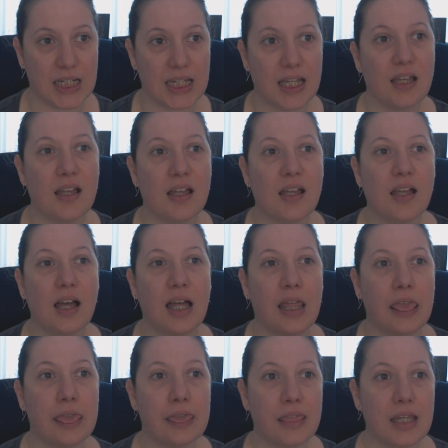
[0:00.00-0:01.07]
day.
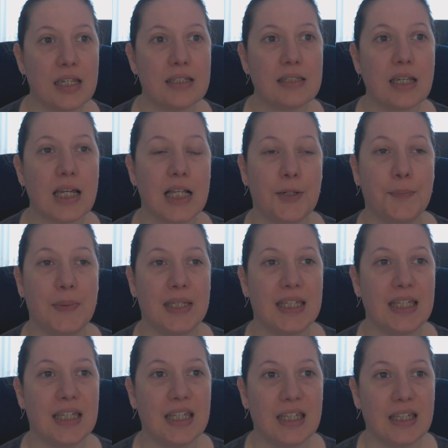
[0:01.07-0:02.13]
And these help
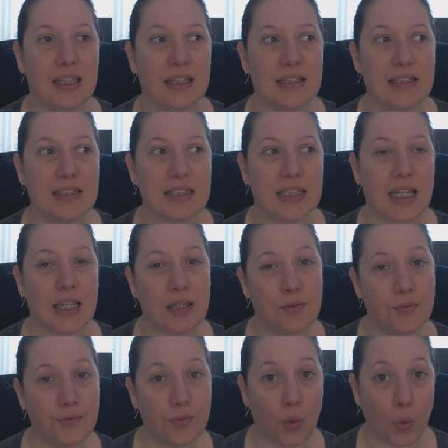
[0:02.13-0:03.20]
me stay
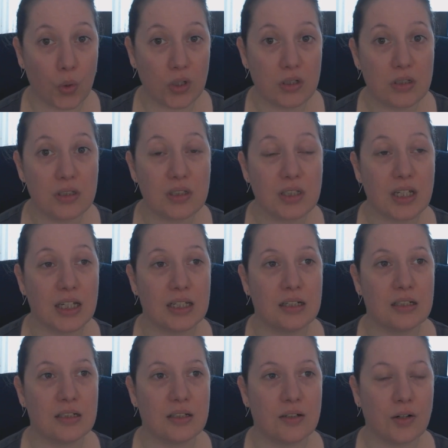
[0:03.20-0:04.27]
focused
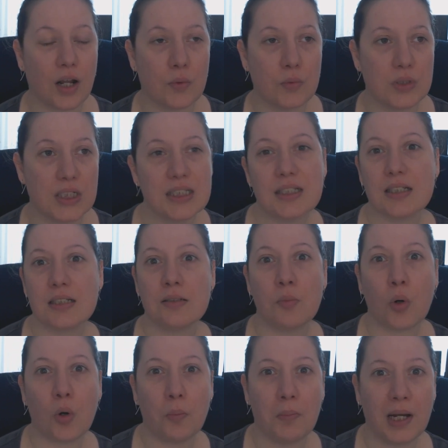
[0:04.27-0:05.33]
and grounded and
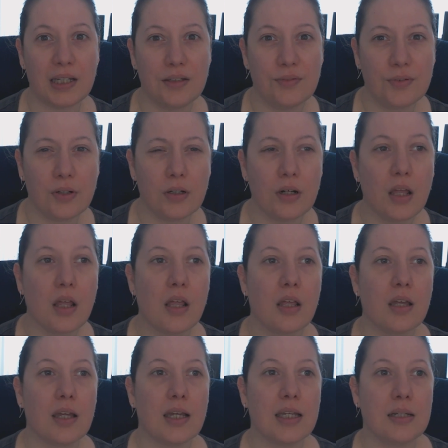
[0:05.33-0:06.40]
more mindful
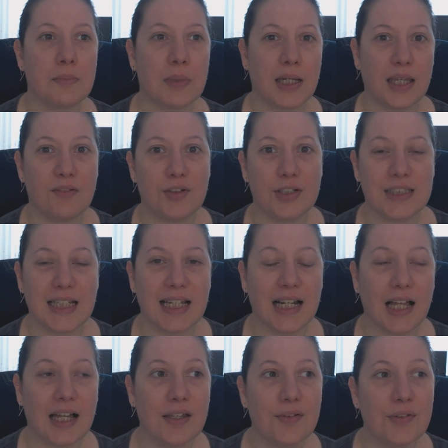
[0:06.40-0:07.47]
in my everyday
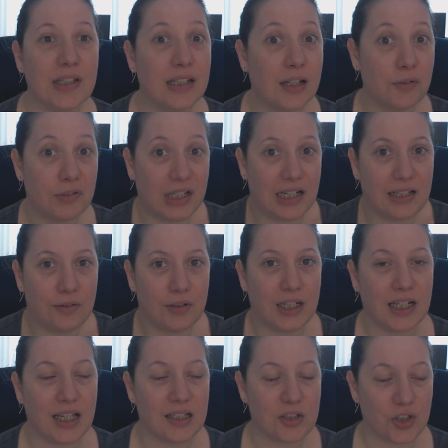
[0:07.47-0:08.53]
life, and I
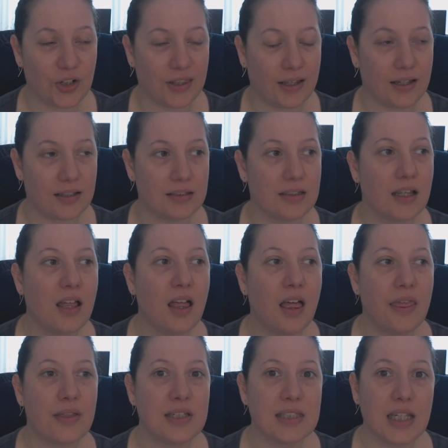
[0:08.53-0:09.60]
really enjoy that.
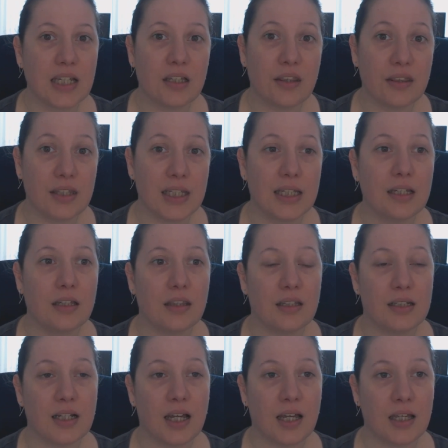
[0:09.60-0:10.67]
The second thing
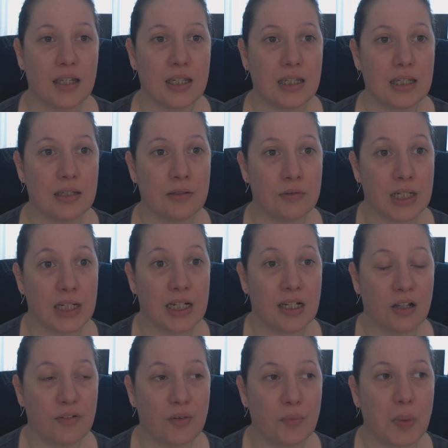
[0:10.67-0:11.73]
that I really
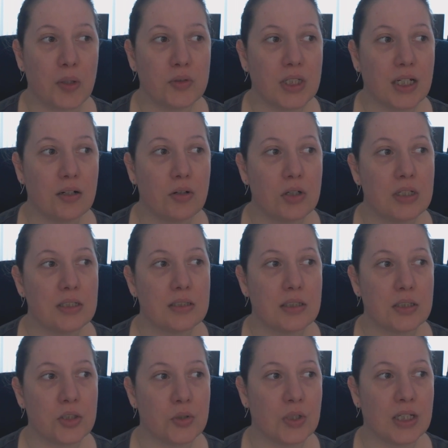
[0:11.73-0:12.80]
love about tarot
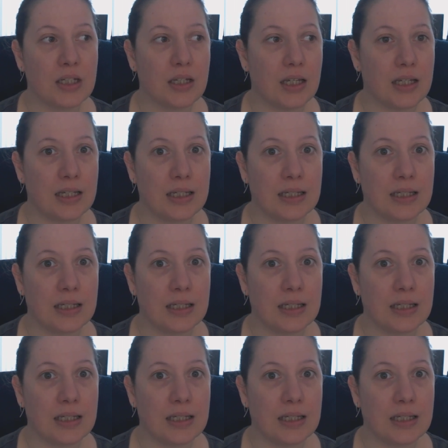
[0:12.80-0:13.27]
is doing